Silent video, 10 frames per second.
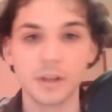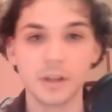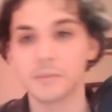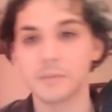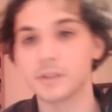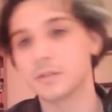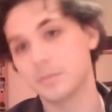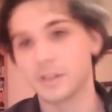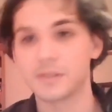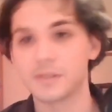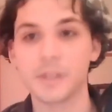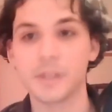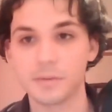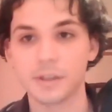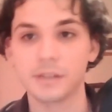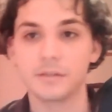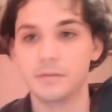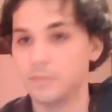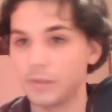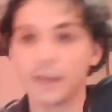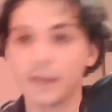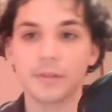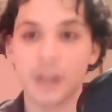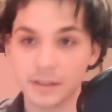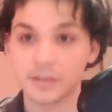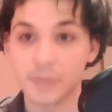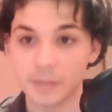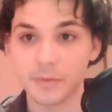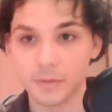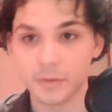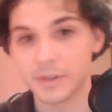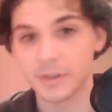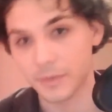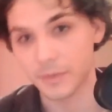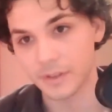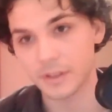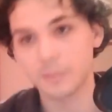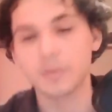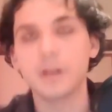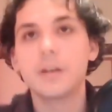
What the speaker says: I mean, because of 2020, we haven't had so many performances, obviously. But